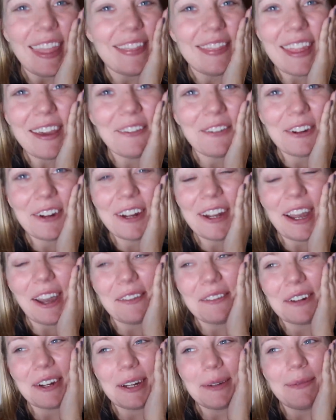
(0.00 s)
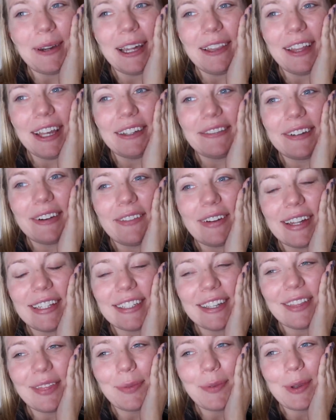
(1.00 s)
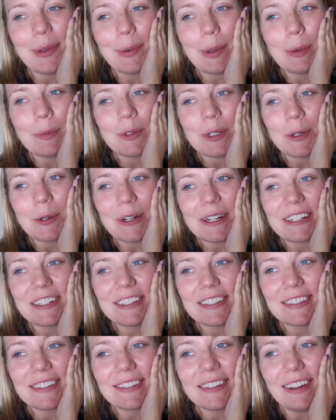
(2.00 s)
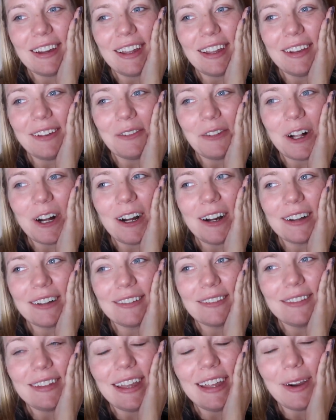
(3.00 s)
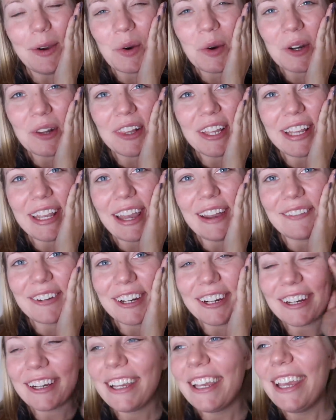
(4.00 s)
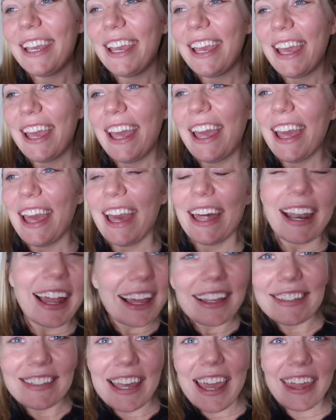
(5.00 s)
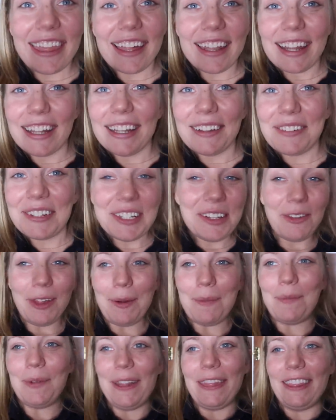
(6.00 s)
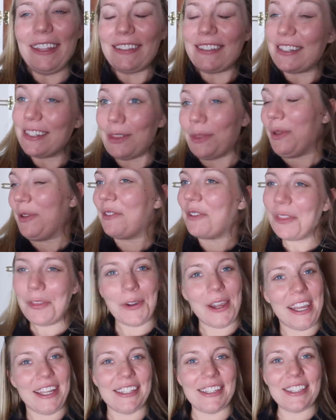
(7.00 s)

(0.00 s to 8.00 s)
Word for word: Never ever in my life have I done 3 room tours in a vlog, or like ever. And I say that I never do them, but this is 3 for 3.